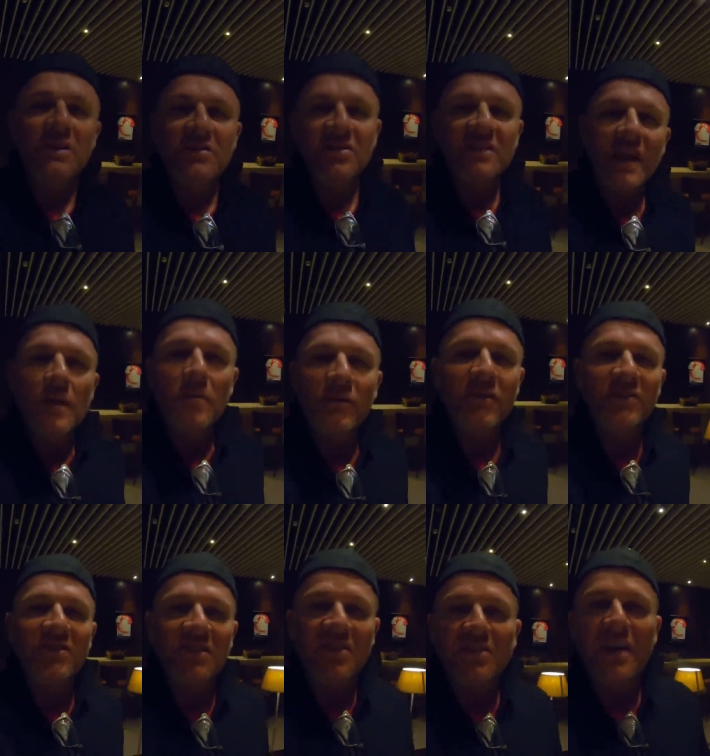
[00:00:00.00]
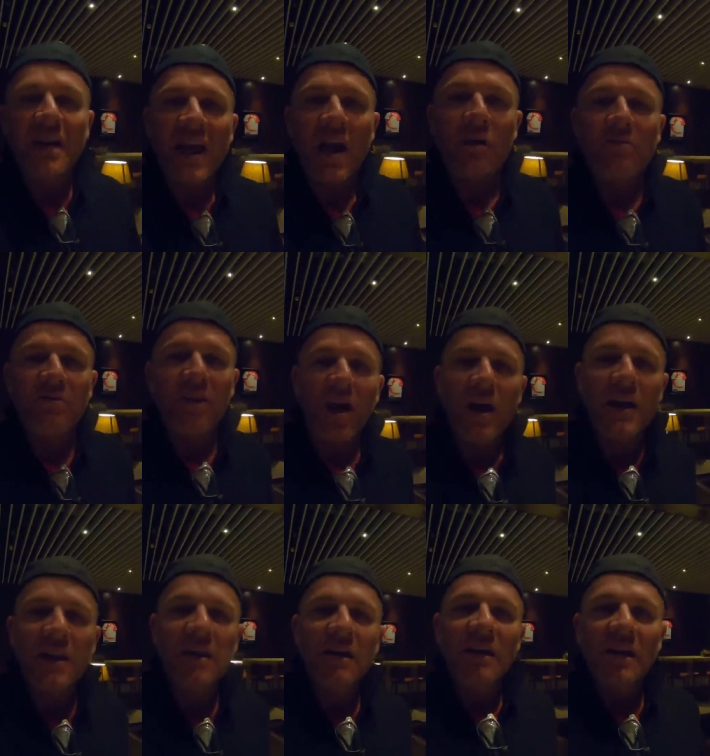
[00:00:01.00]
we just came off a 16 hour
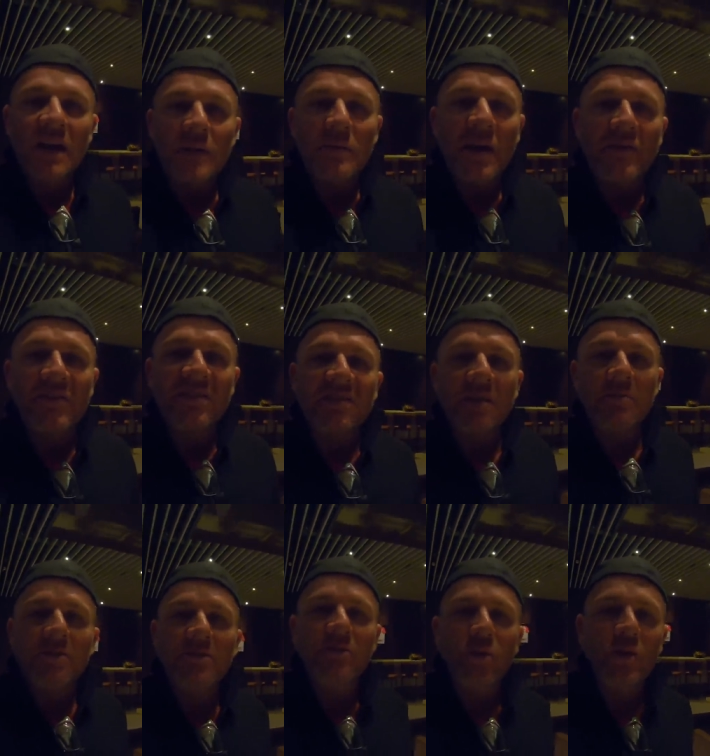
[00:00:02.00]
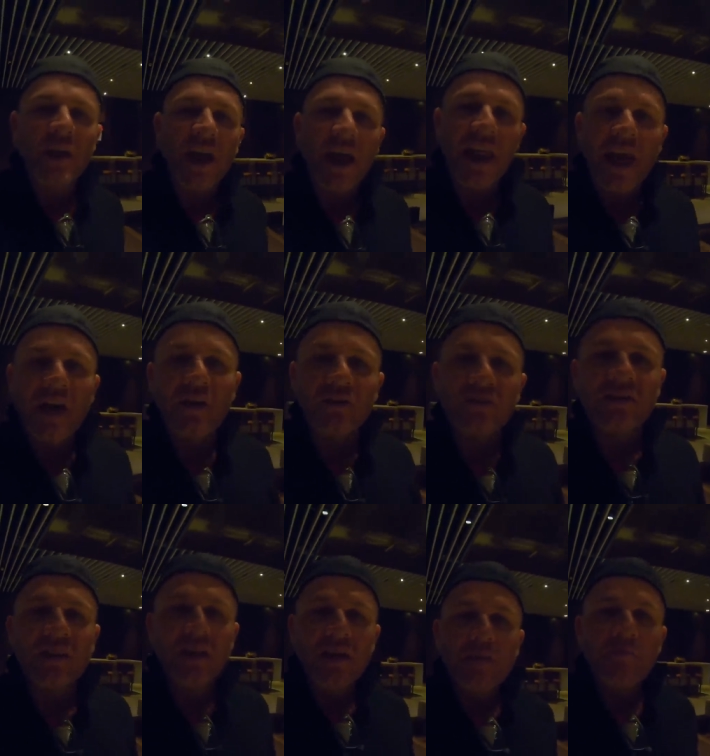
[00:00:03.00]
flight and we haven't slept for 48
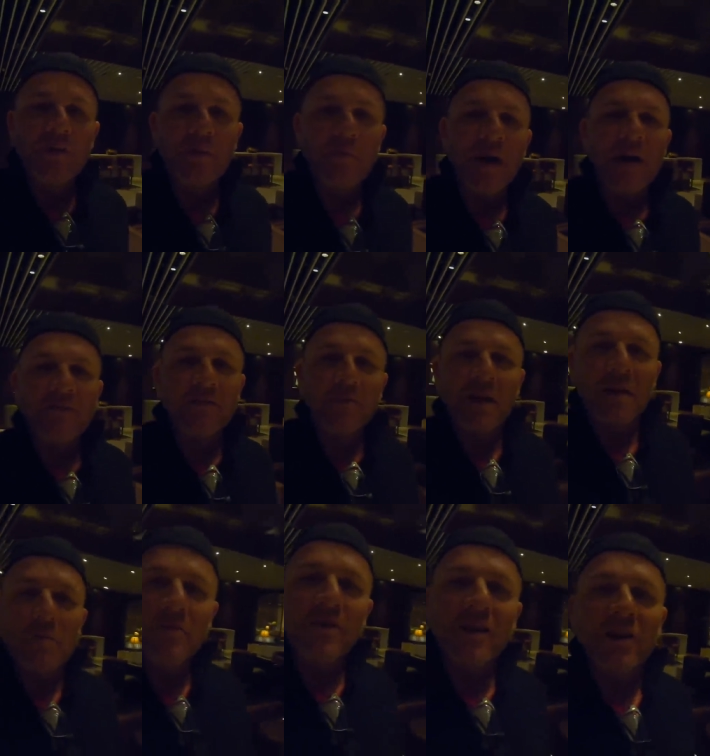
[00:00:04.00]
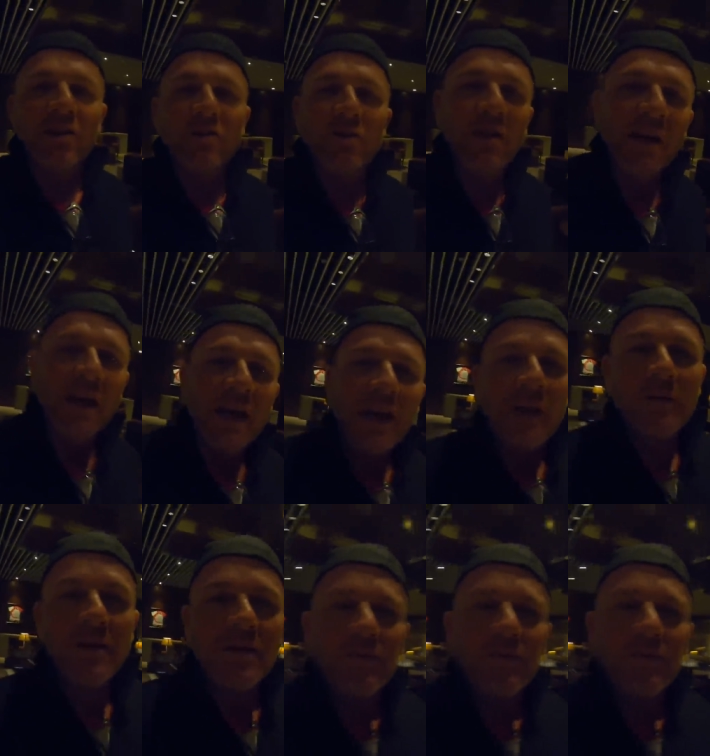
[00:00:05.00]
hours. But apart from that, I'm feeling good. How are